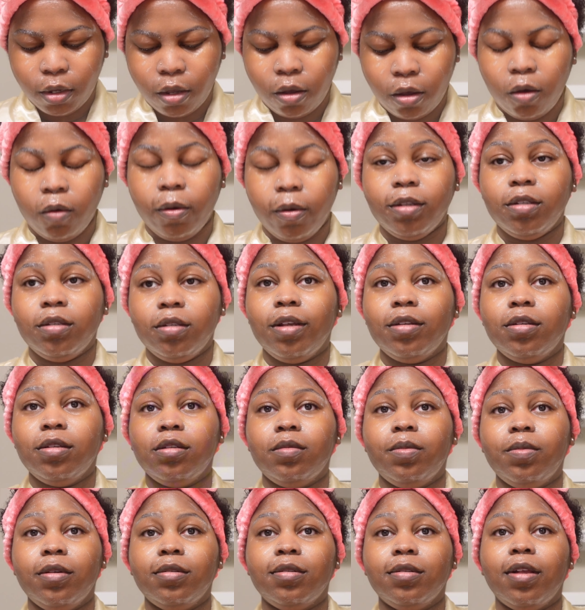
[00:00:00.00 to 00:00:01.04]
Oh, it says it's
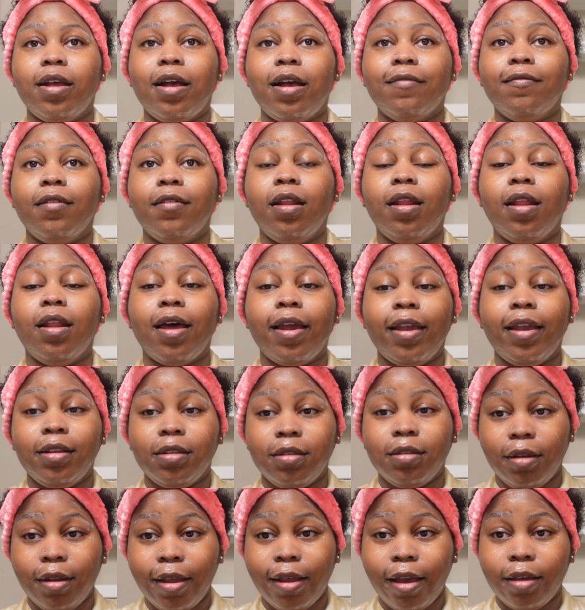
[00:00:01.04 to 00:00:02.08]
supposed to have a light
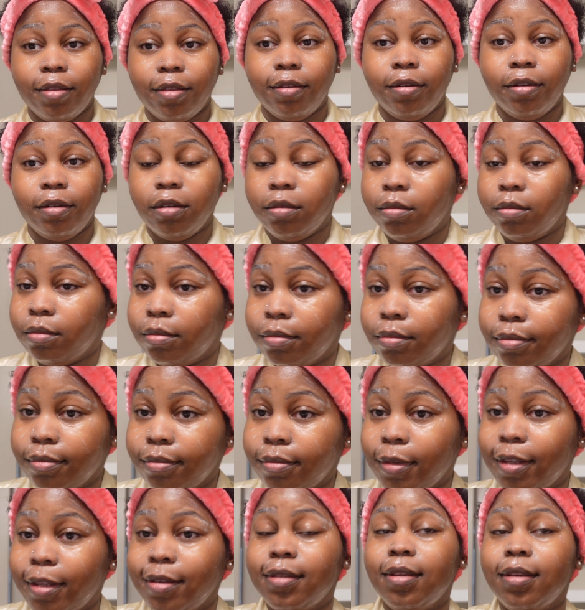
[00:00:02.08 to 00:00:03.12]
lather.
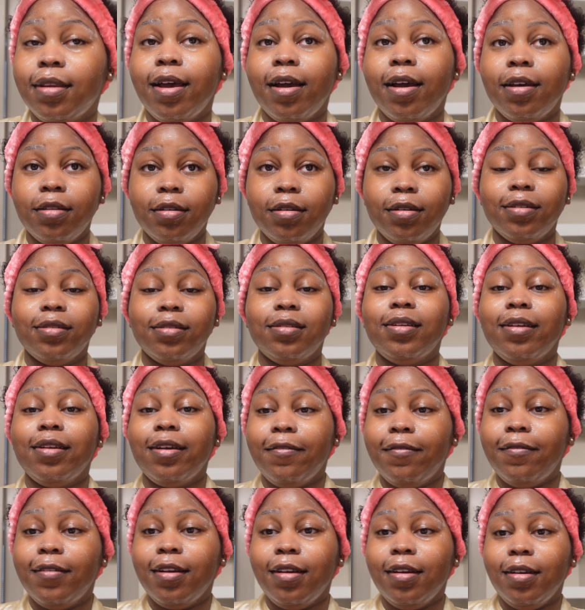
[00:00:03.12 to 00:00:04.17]
This lather is
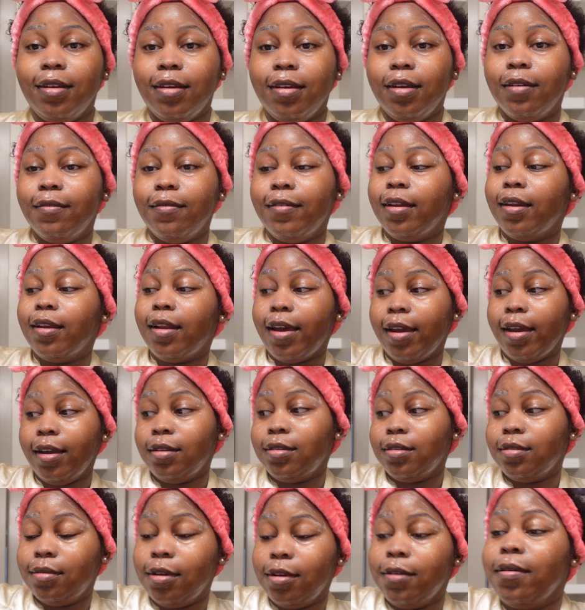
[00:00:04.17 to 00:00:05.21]
definitely giving
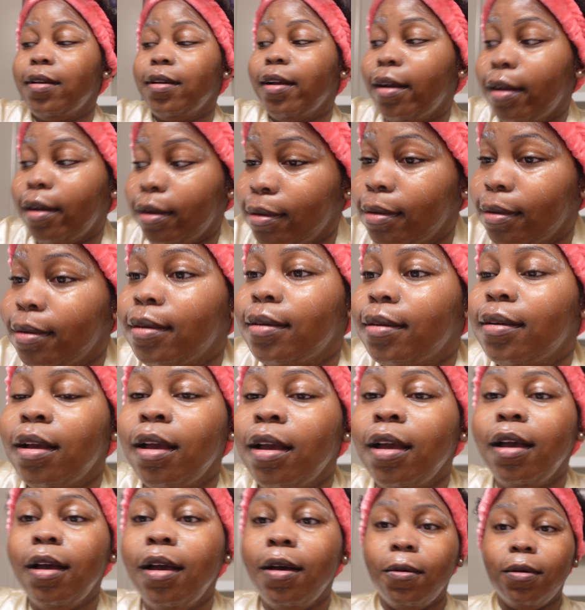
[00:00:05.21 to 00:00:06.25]
light. Okay.
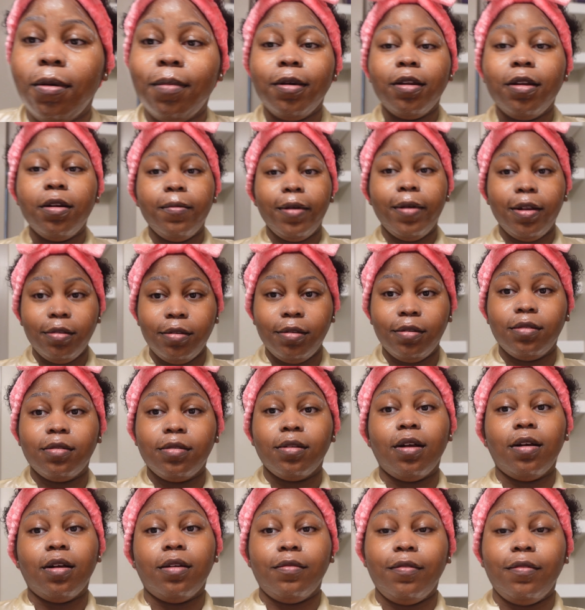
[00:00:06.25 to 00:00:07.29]
I'm gonna rinse this
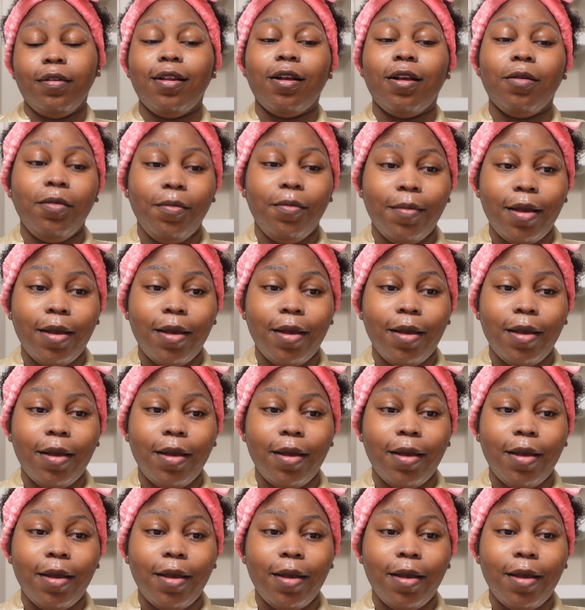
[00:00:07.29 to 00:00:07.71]
off and I'll be